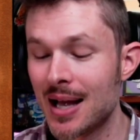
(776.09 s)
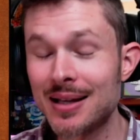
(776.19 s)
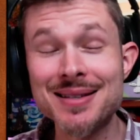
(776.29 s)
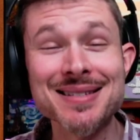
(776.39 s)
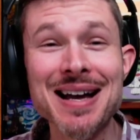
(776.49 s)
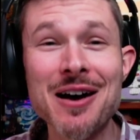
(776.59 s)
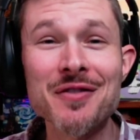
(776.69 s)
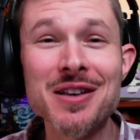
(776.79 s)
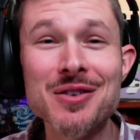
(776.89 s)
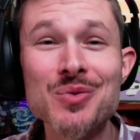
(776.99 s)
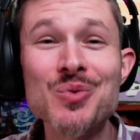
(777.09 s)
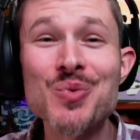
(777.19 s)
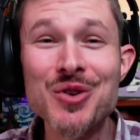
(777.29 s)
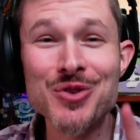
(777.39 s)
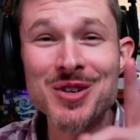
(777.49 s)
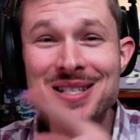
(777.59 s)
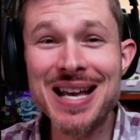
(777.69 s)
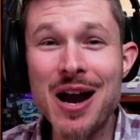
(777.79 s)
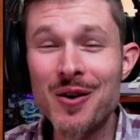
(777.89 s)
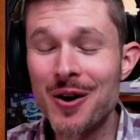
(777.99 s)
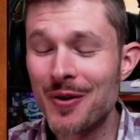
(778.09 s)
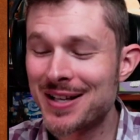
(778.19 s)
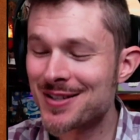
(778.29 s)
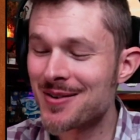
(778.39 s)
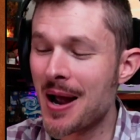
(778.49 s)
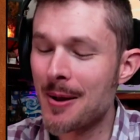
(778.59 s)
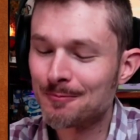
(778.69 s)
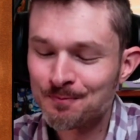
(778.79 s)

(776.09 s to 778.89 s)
Let's dive in with your tarot. That's right.